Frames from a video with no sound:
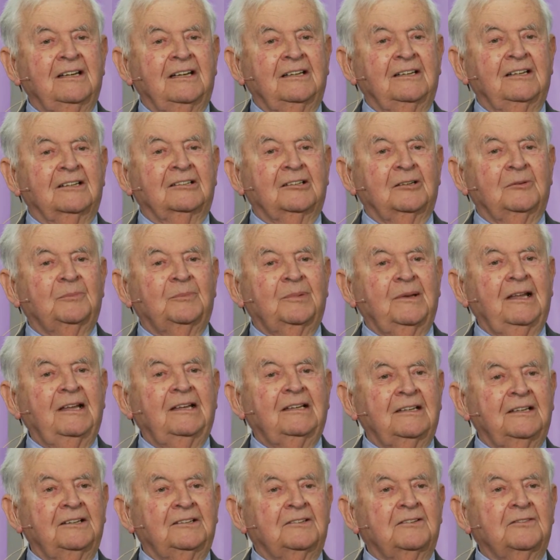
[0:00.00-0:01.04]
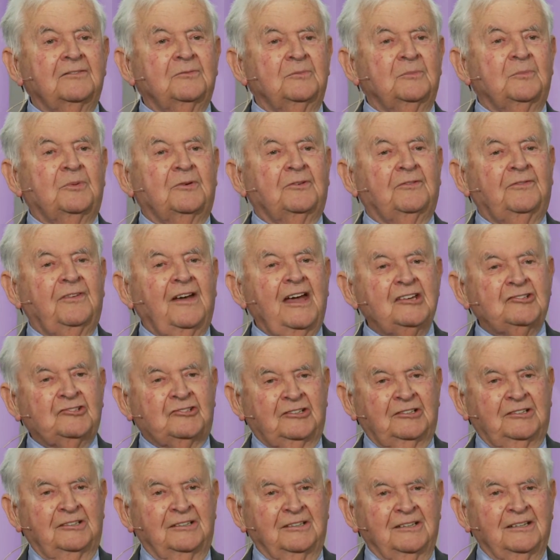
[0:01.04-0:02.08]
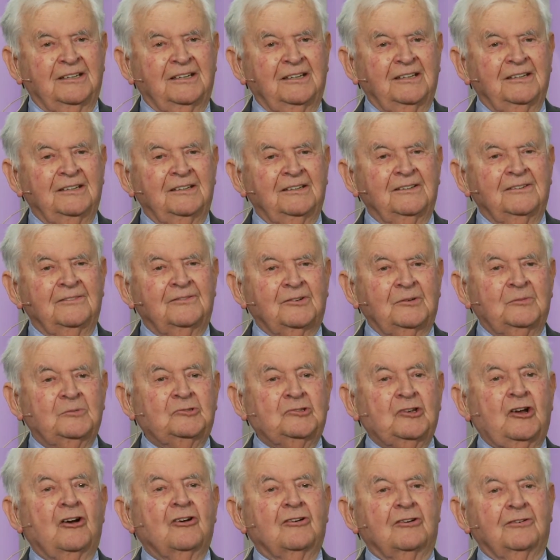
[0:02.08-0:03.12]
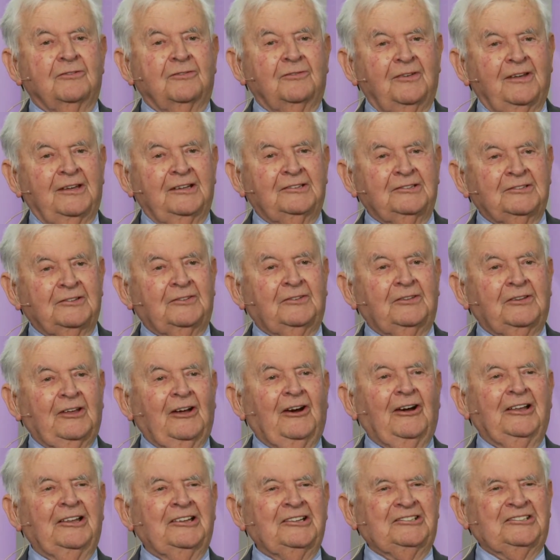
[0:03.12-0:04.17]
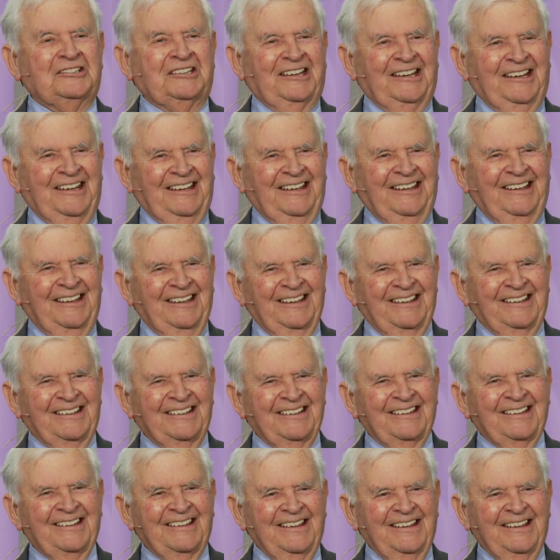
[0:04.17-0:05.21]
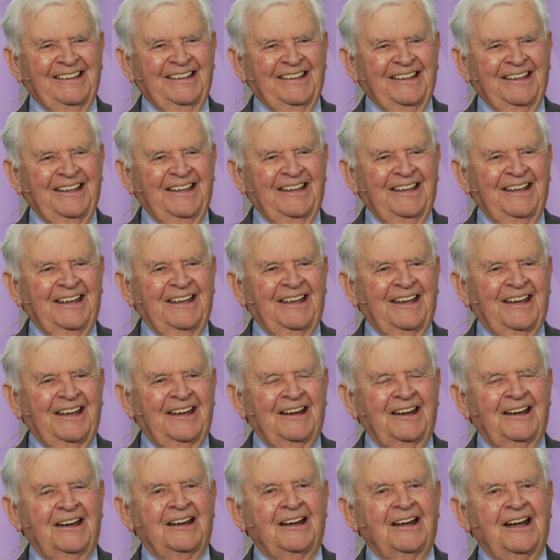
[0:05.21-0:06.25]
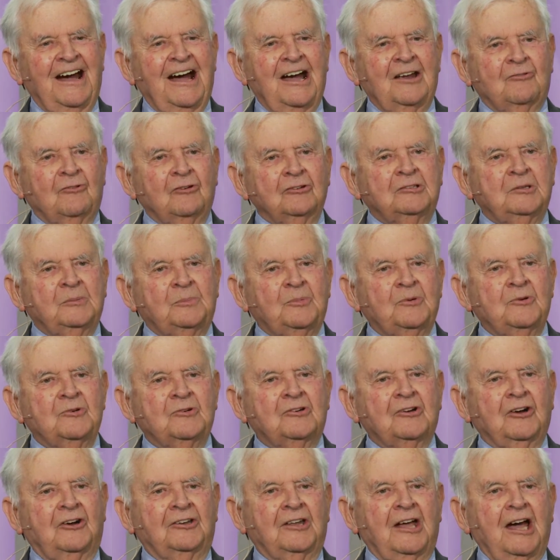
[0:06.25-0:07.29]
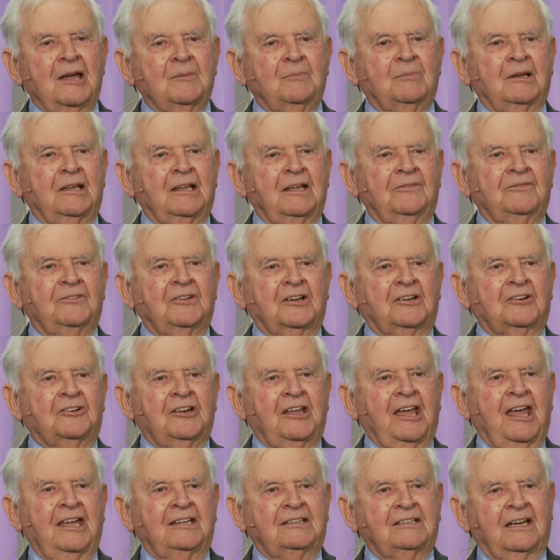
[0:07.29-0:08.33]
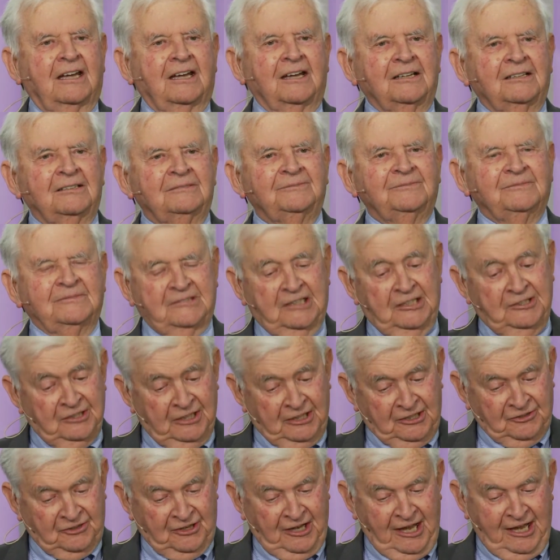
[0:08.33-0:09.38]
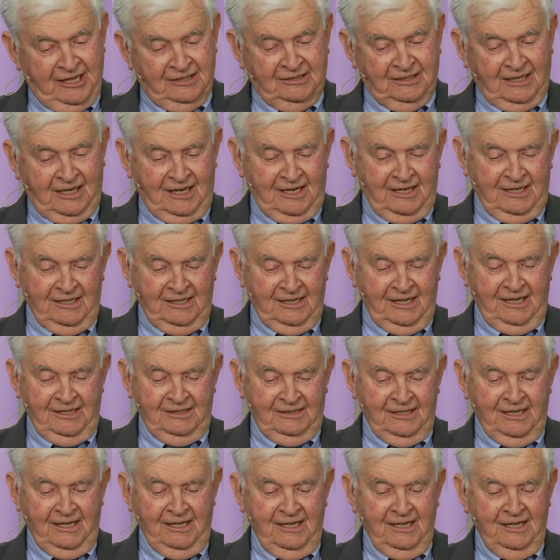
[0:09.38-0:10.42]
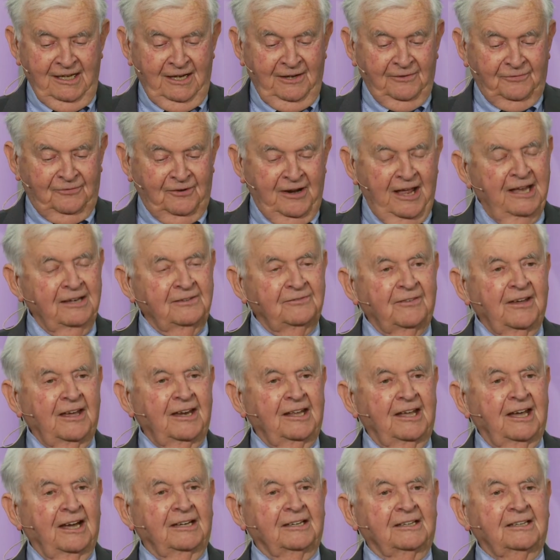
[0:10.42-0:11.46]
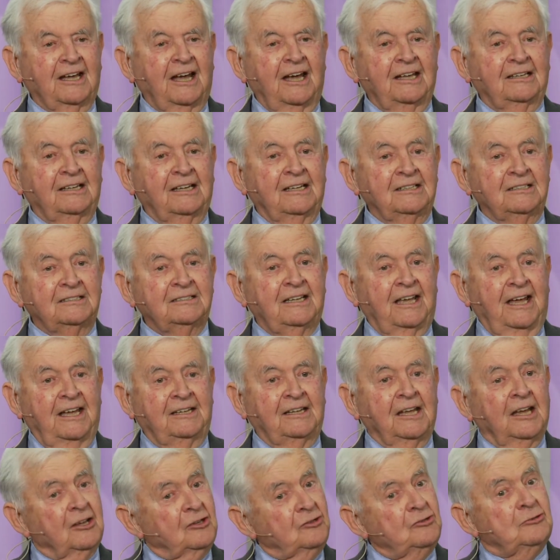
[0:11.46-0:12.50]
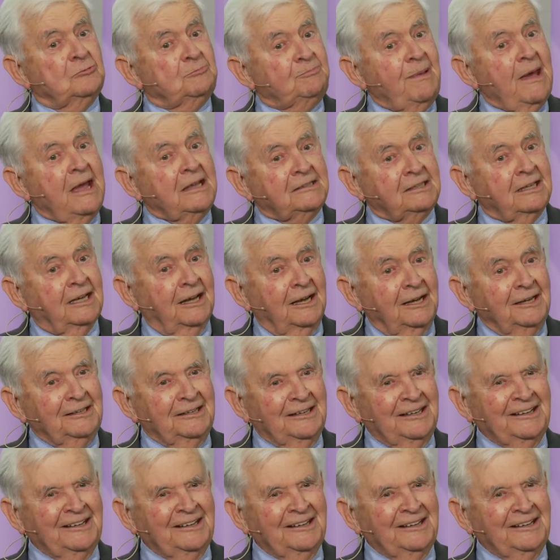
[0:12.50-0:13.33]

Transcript: and a completely different profession, from geography to theology, uh, I wrote a book on, I believe, the Creator, in the Creator. And a friend very unkindly said, "You'd better."